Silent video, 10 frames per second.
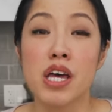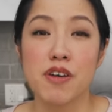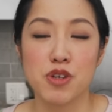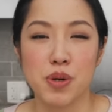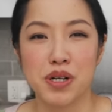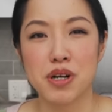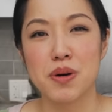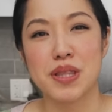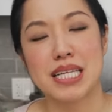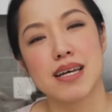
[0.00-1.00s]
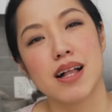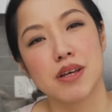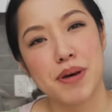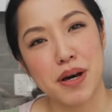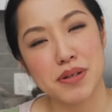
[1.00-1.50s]
If you want to know what that's
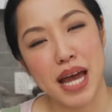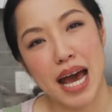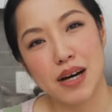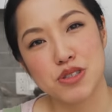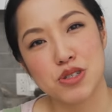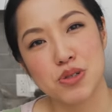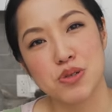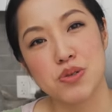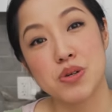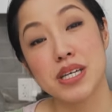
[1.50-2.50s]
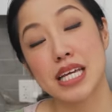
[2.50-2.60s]
all about, how to